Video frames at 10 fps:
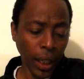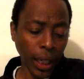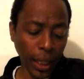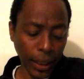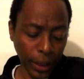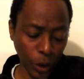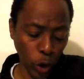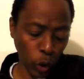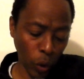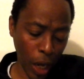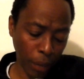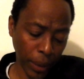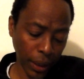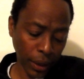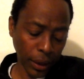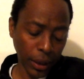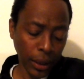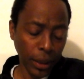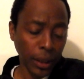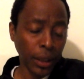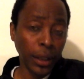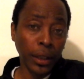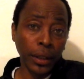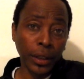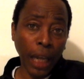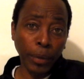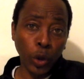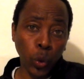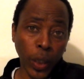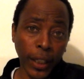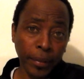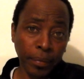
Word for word: And this is Deuteronomy chapter 20,